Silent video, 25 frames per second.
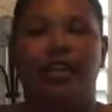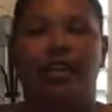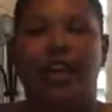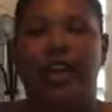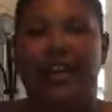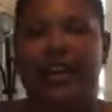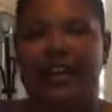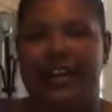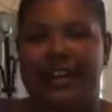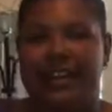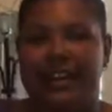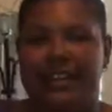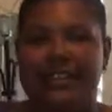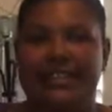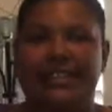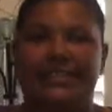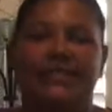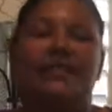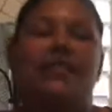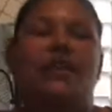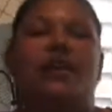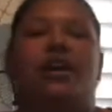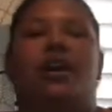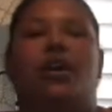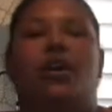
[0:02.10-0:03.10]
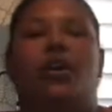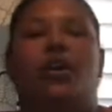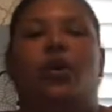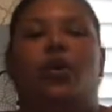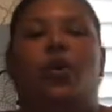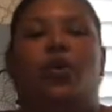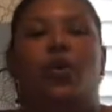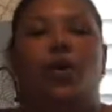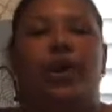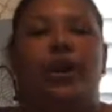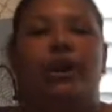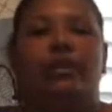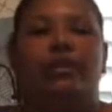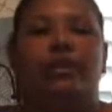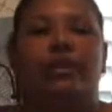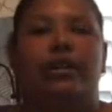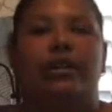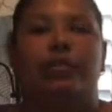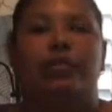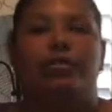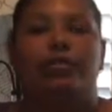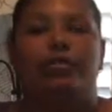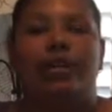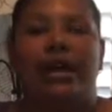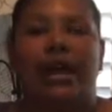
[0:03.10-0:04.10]
All right, guys,
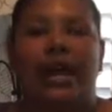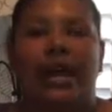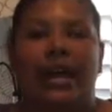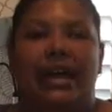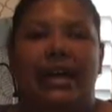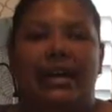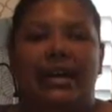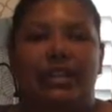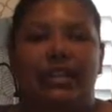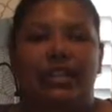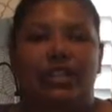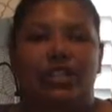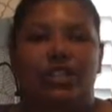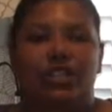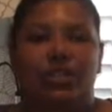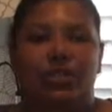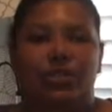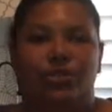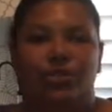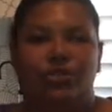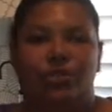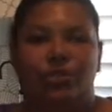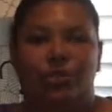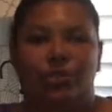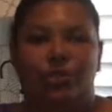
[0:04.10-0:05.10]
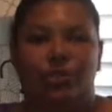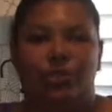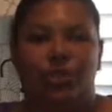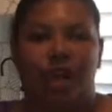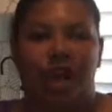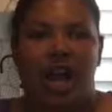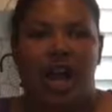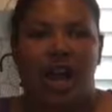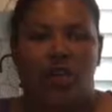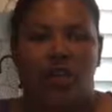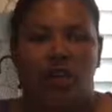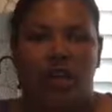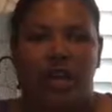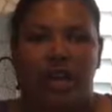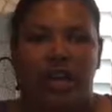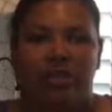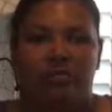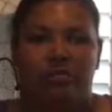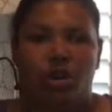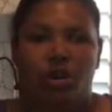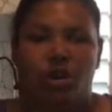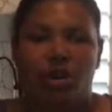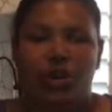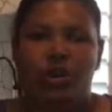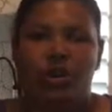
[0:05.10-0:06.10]
welcome back to our
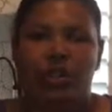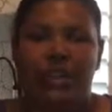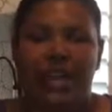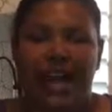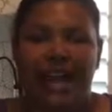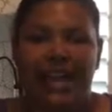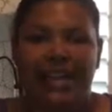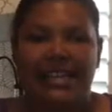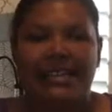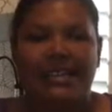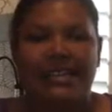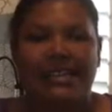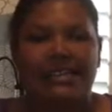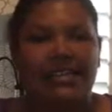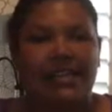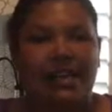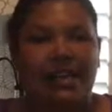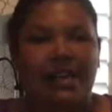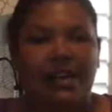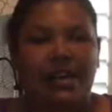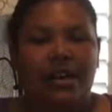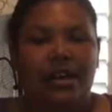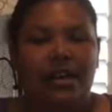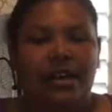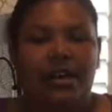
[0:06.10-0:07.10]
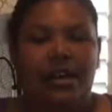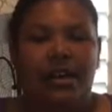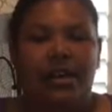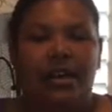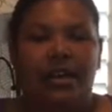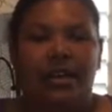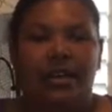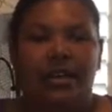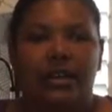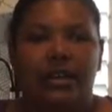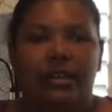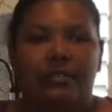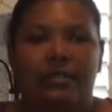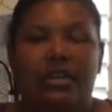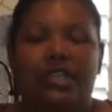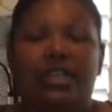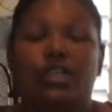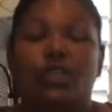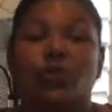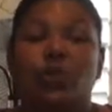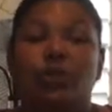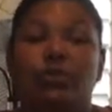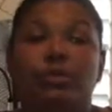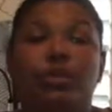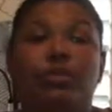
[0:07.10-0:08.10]
Edmodo class. This
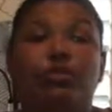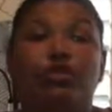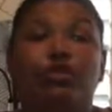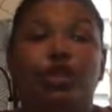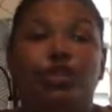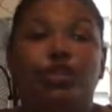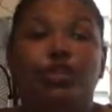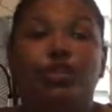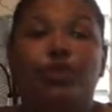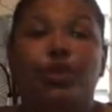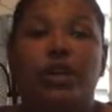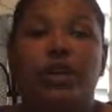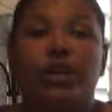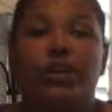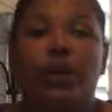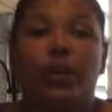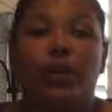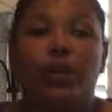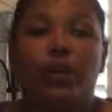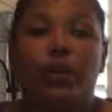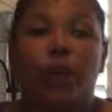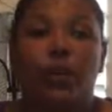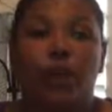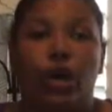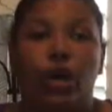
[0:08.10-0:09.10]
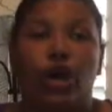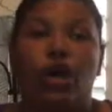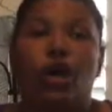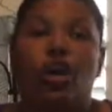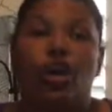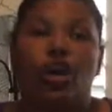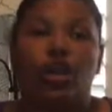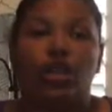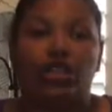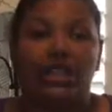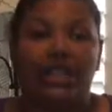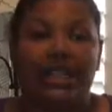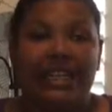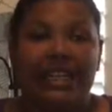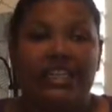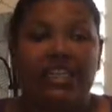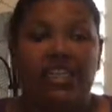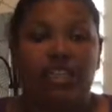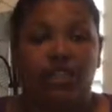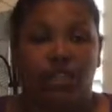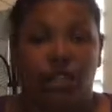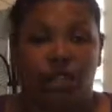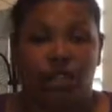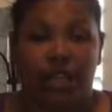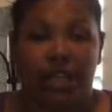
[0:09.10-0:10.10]
is going to be the first week that we work on our
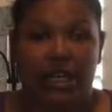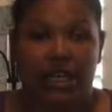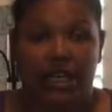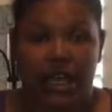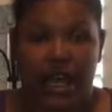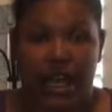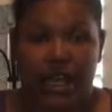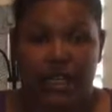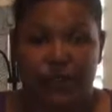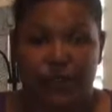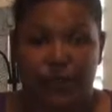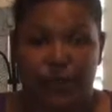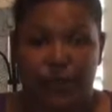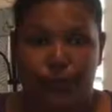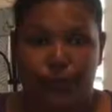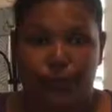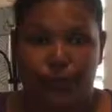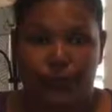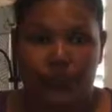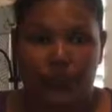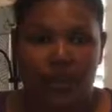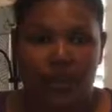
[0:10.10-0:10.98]
linked learning classroom.